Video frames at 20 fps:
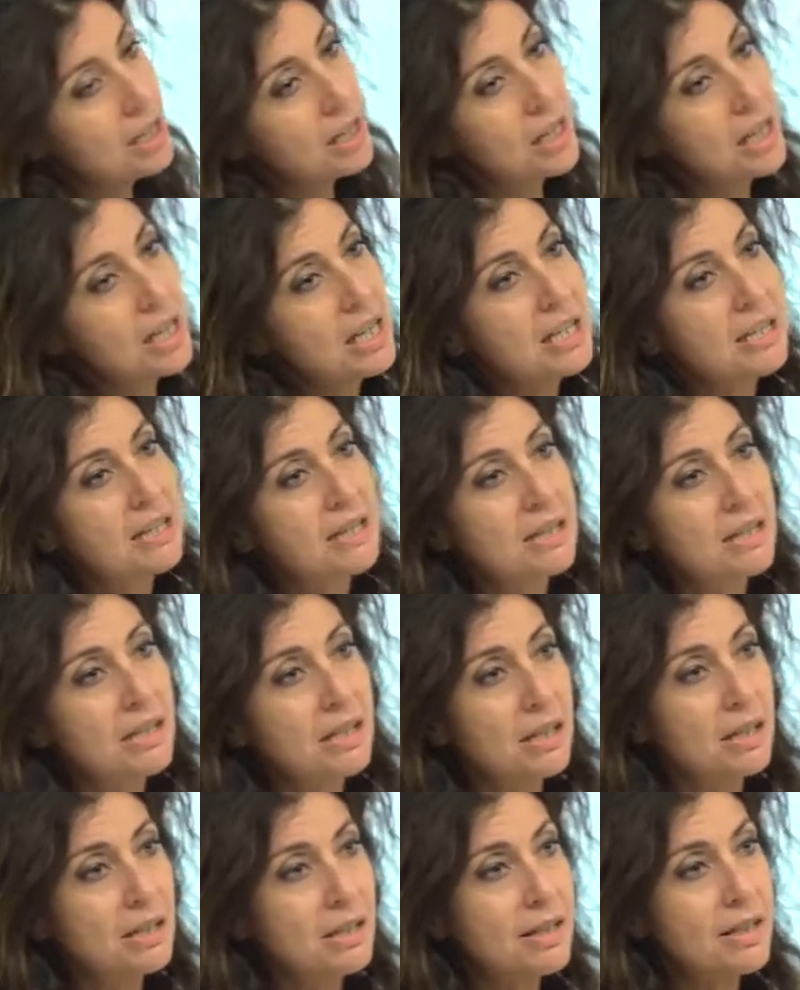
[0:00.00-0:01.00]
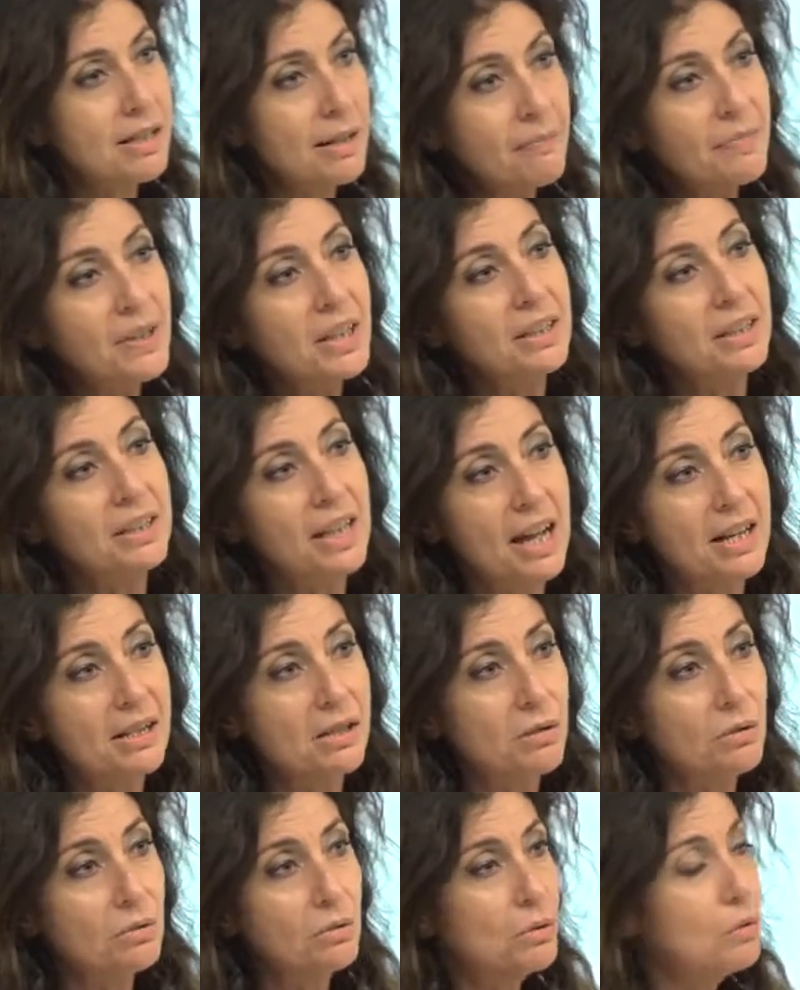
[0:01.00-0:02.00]
is something that has
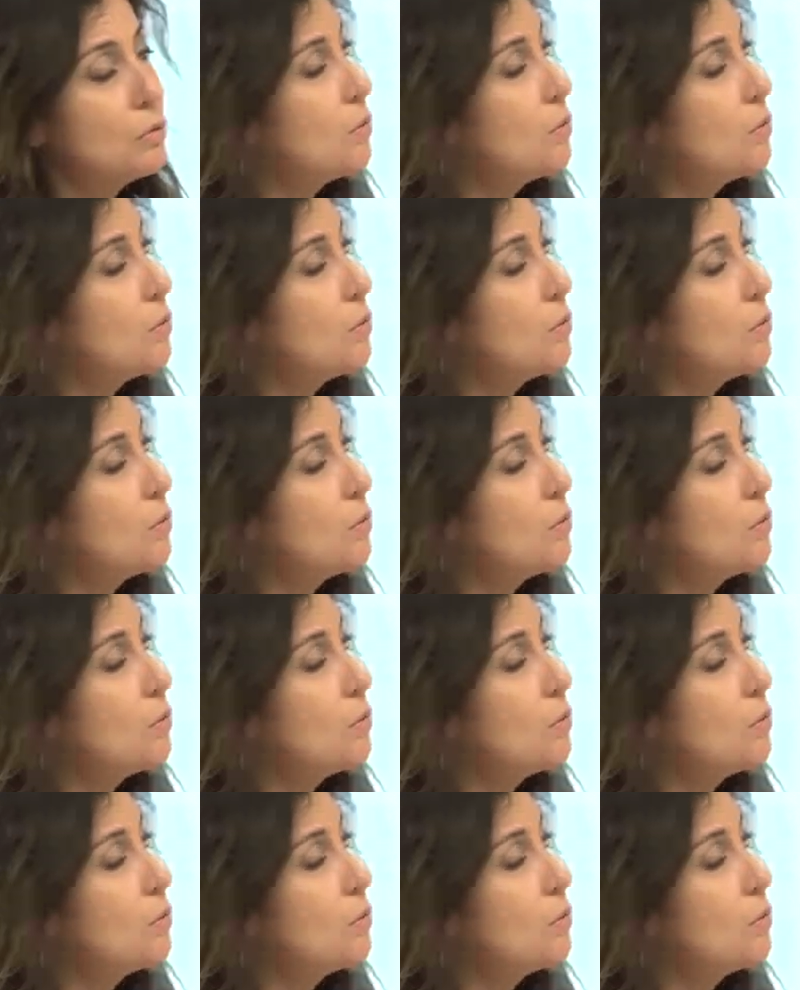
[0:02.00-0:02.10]
to do